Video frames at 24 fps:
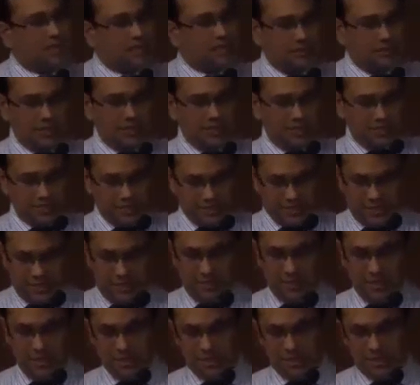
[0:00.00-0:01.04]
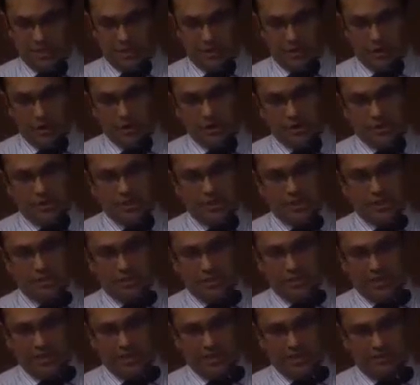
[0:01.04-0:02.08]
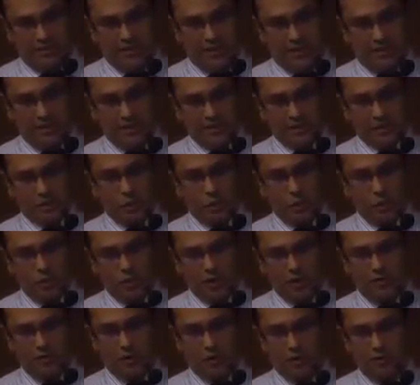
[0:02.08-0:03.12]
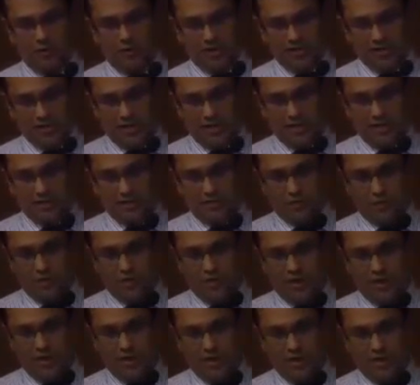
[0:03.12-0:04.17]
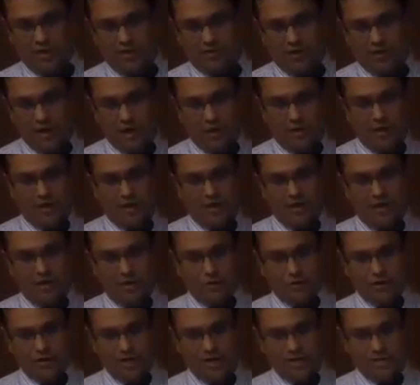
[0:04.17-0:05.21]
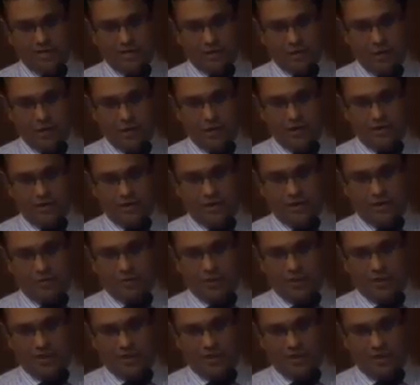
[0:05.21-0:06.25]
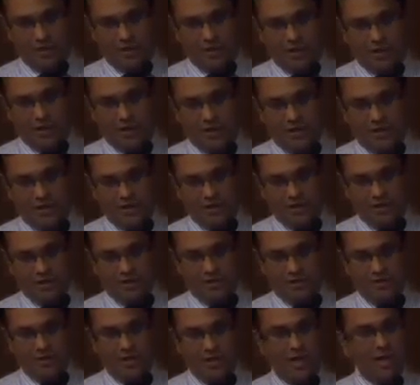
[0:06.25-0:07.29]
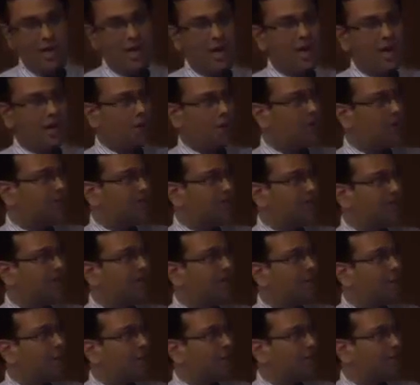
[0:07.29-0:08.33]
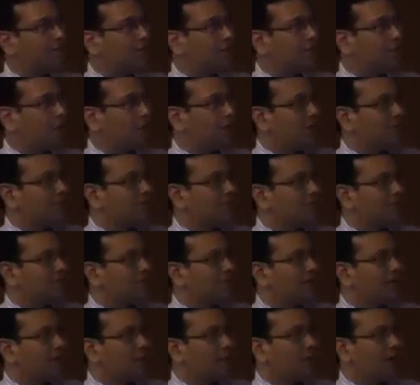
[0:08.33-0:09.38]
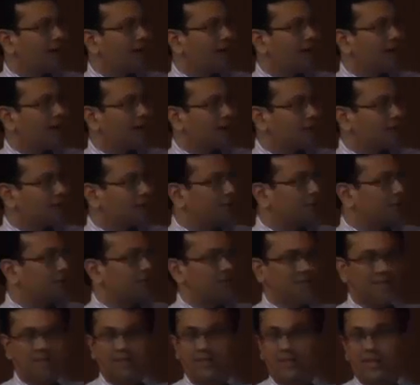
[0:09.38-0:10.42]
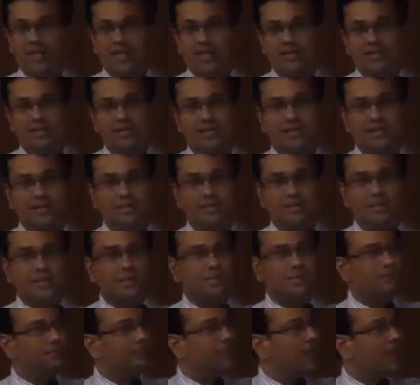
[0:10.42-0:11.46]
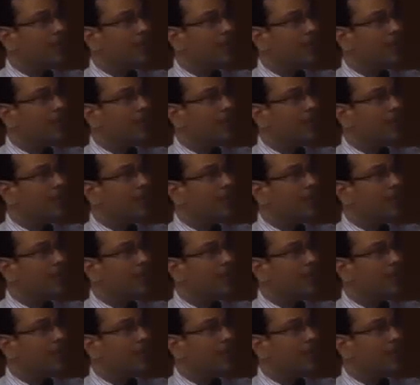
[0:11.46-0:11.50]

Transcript: and systems research, an emerging cross-disciplinary field with its own evolving standards for creating, evaluating, and utilizing knowledge, and a particular orientation towards influencing policy and wider action to strengthen health systems.